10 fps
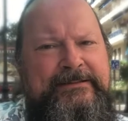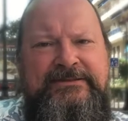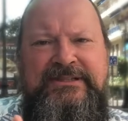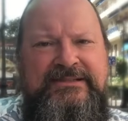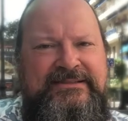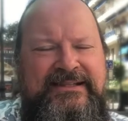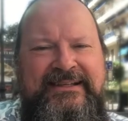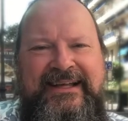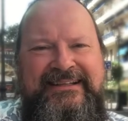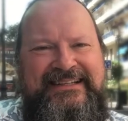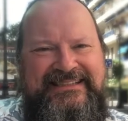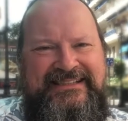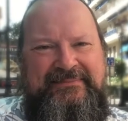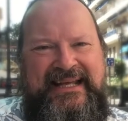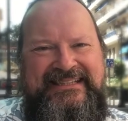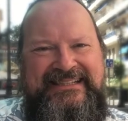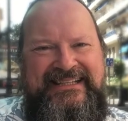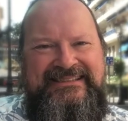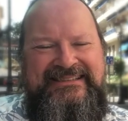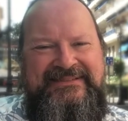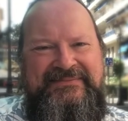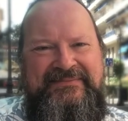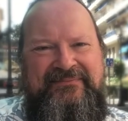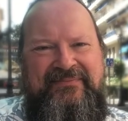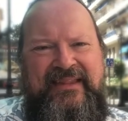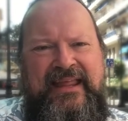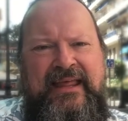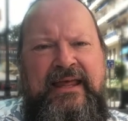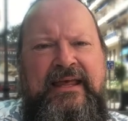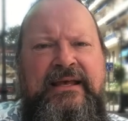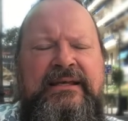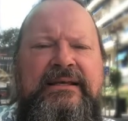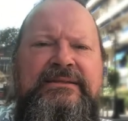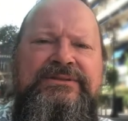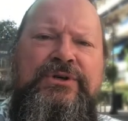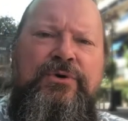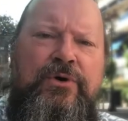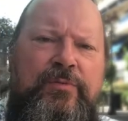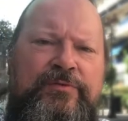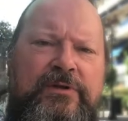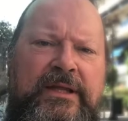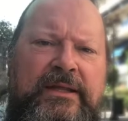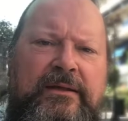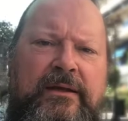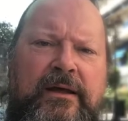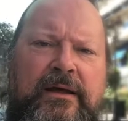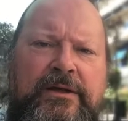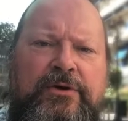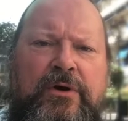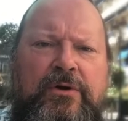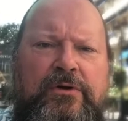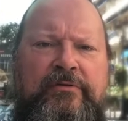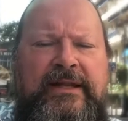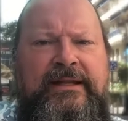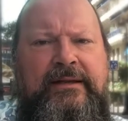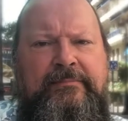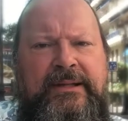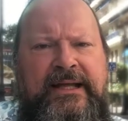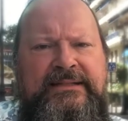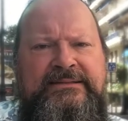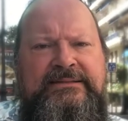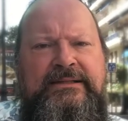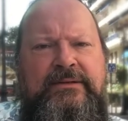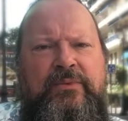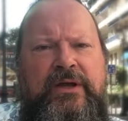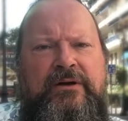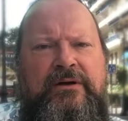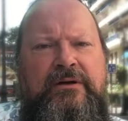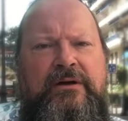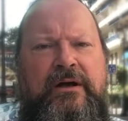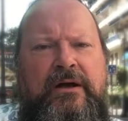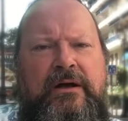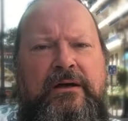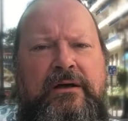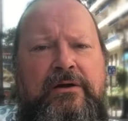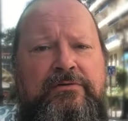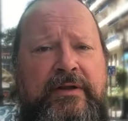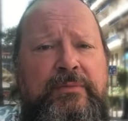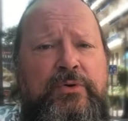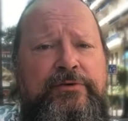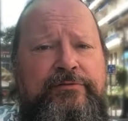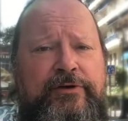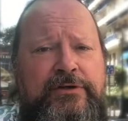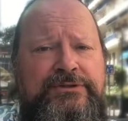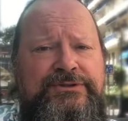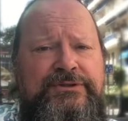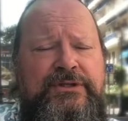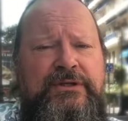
just doesn't make sense. So hopefully uh, you are already in a place where uh, remote first